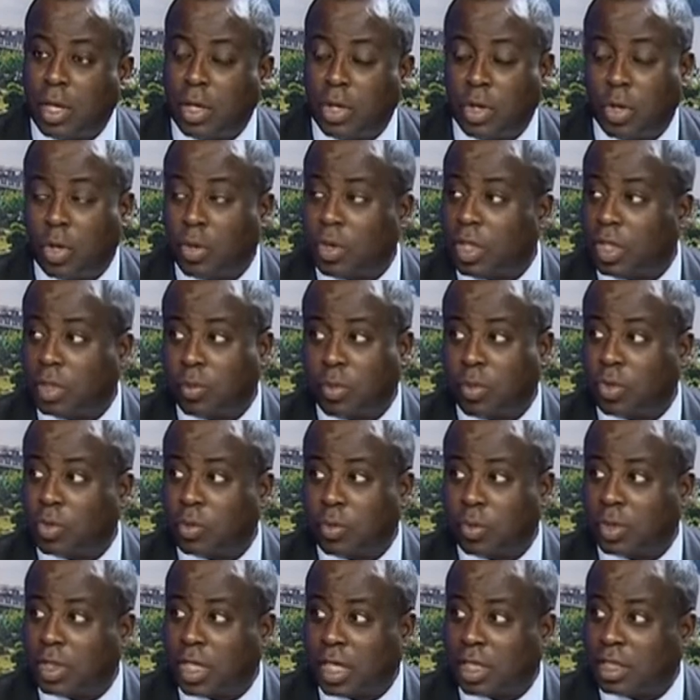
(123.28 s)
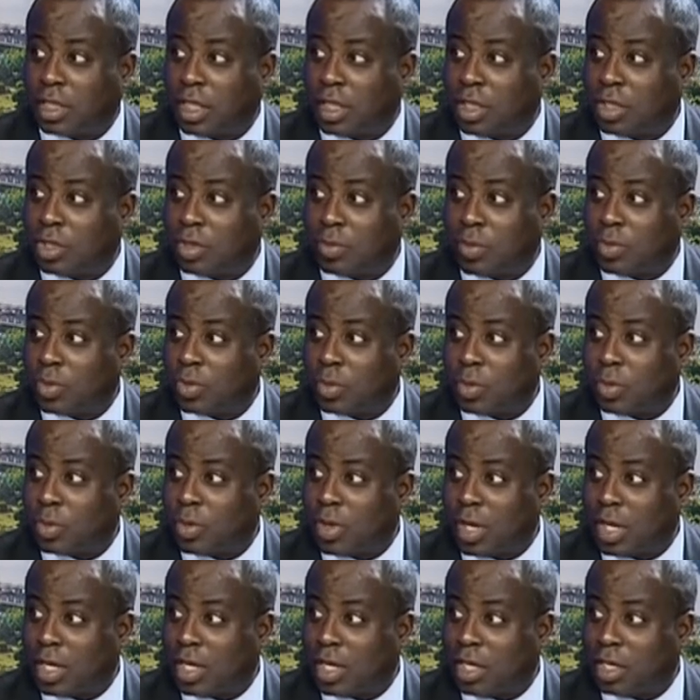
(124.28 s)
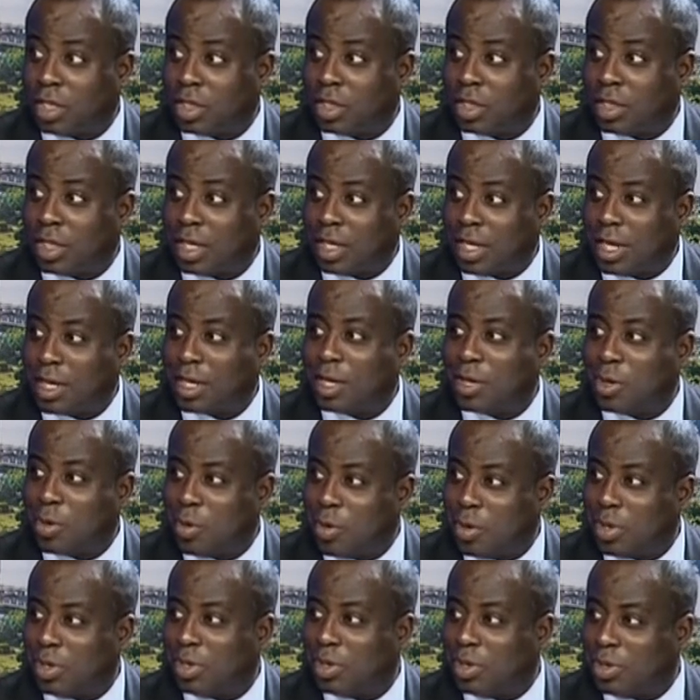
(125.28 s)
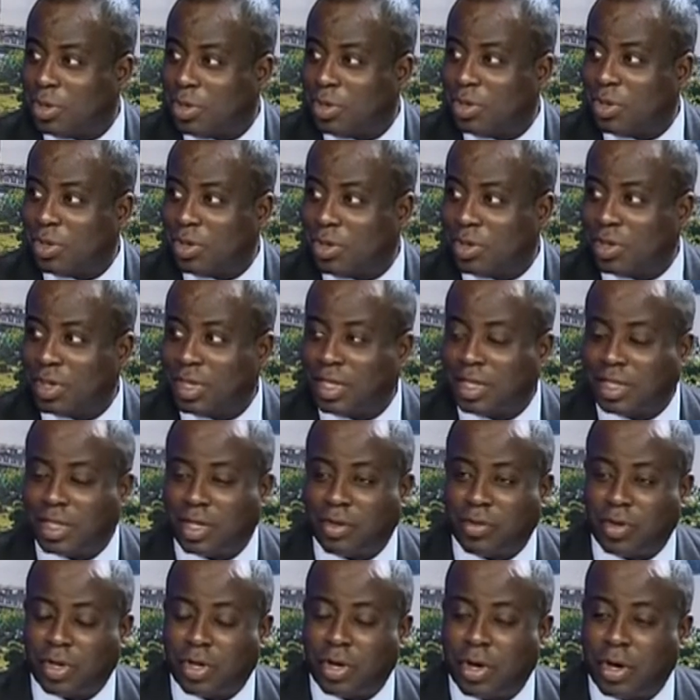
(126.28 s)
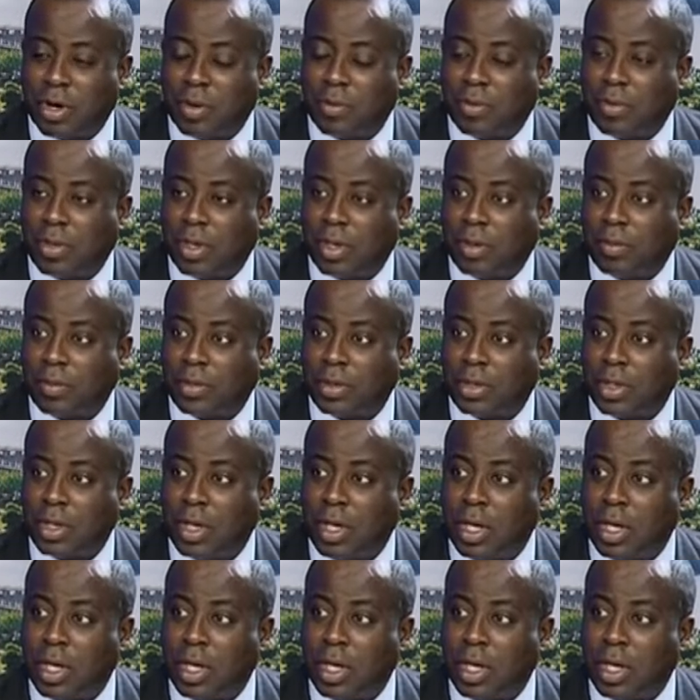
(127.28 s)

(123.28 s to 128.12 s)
you know, there's multiple taxation, multiple regulation, and I can go on and on and on. These are recurring themes.